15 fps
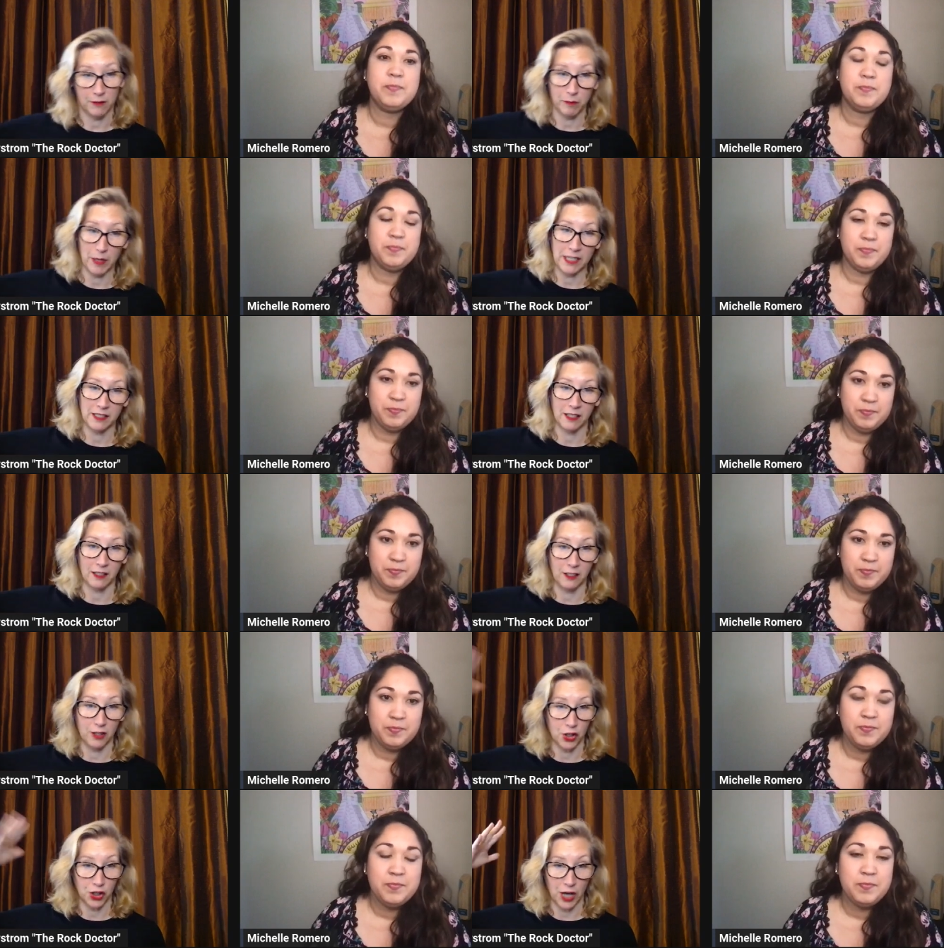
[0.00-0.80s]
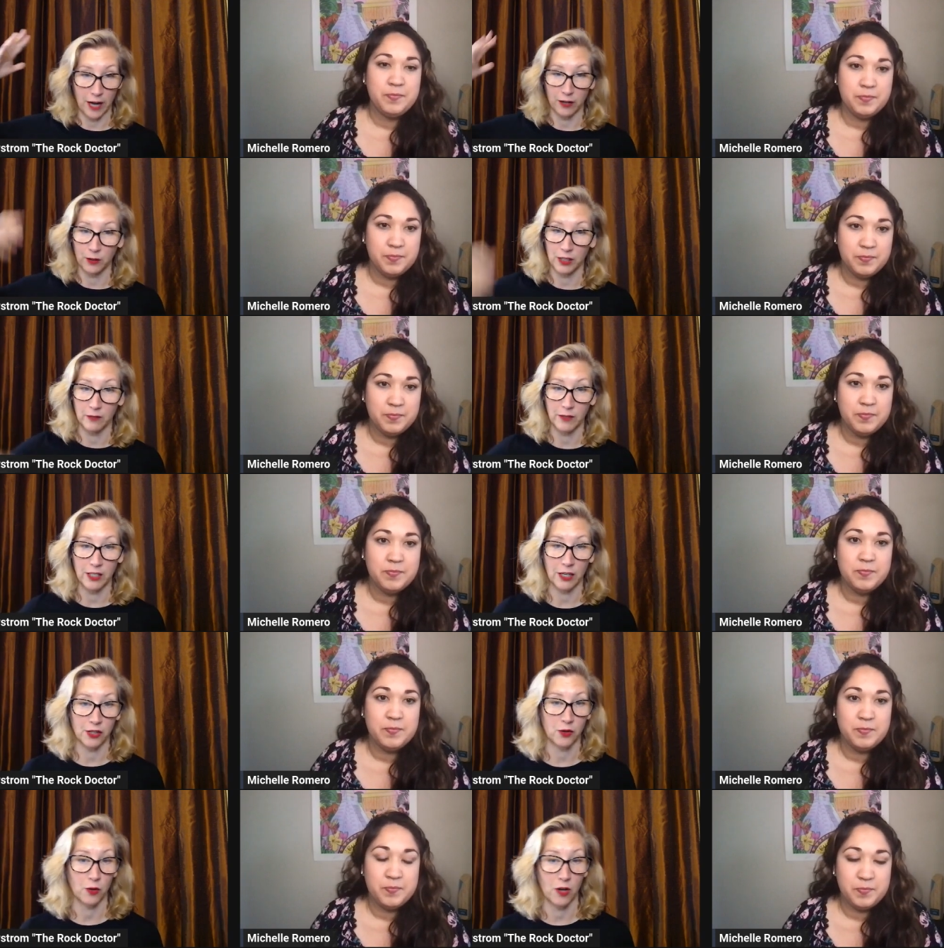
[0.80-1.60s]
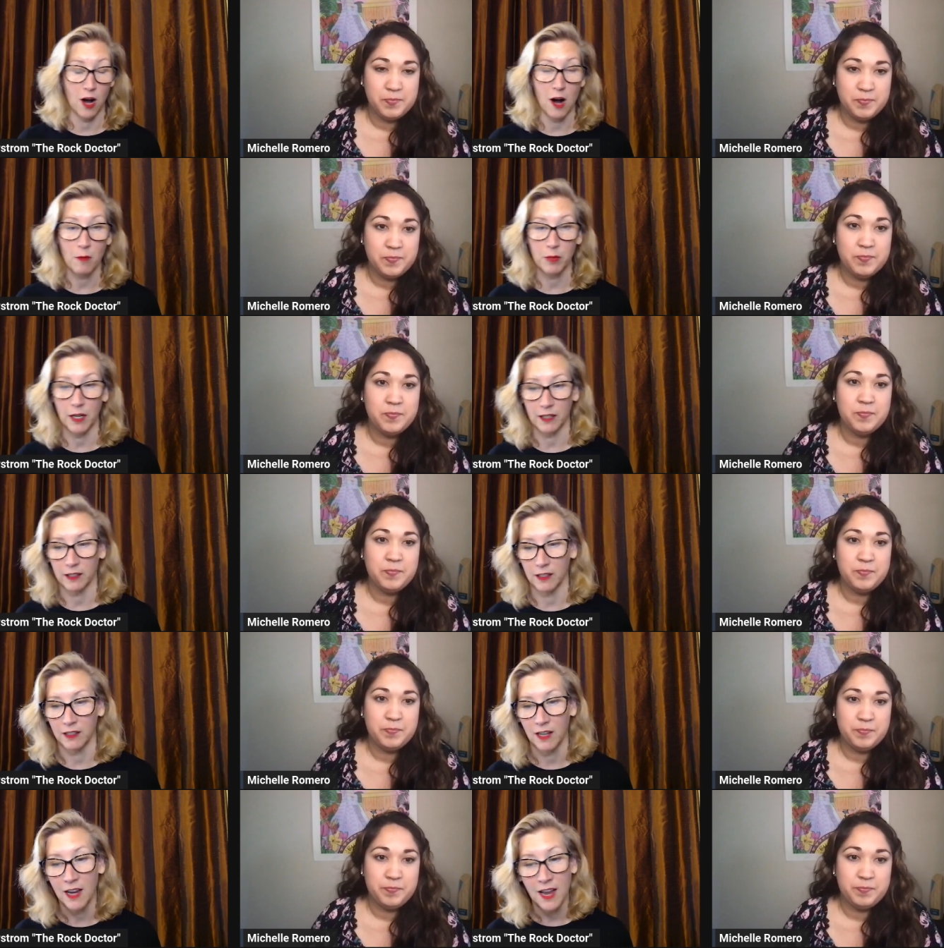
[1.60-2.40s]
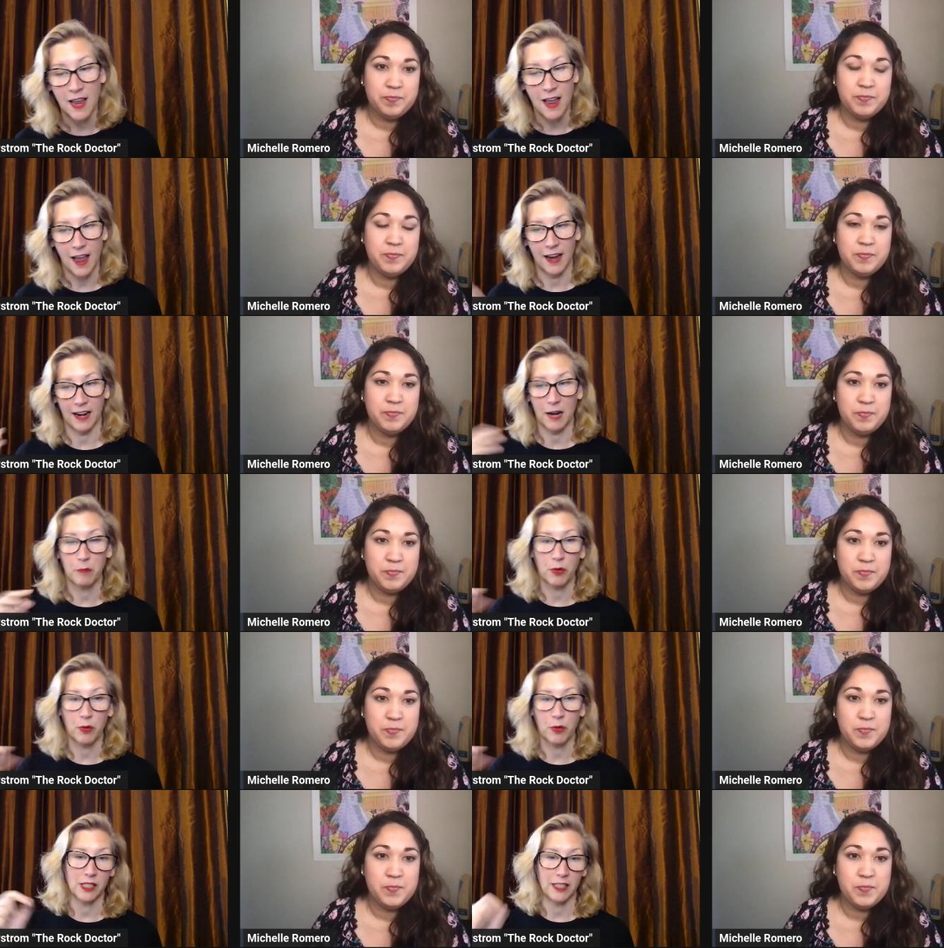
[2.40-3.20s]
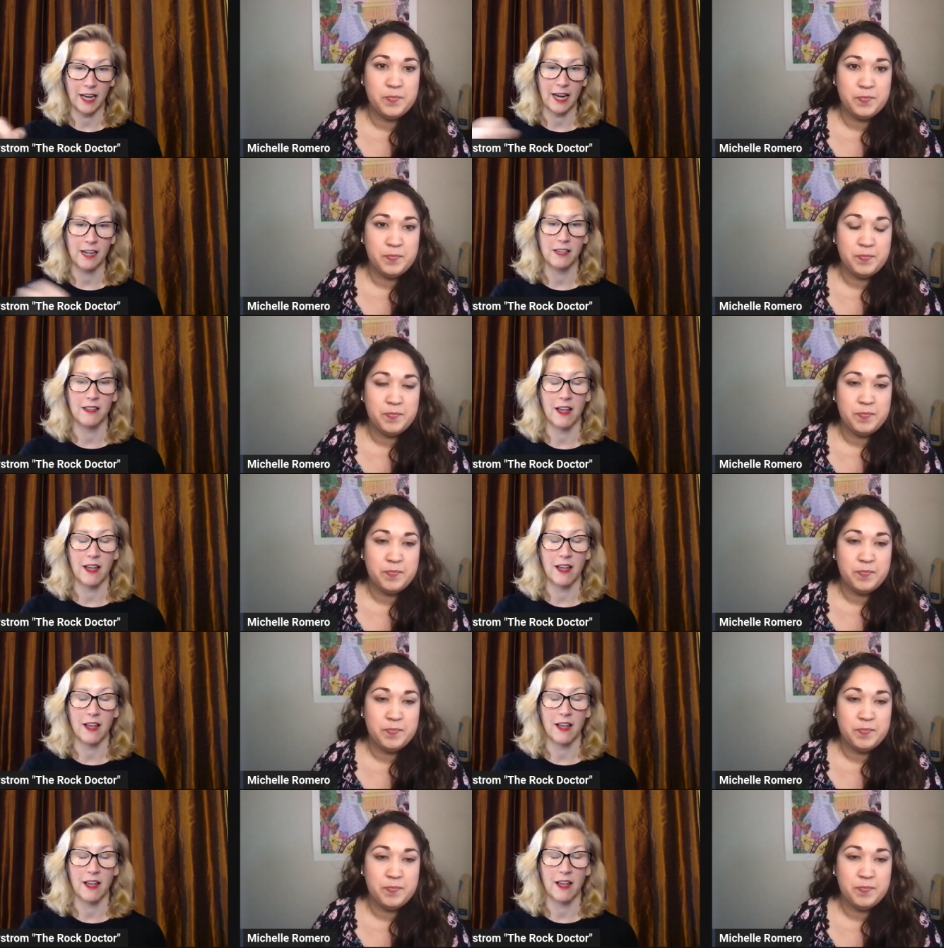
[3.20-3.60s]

Speaker 1: basically the shadows of industrial complexes. And I personally hated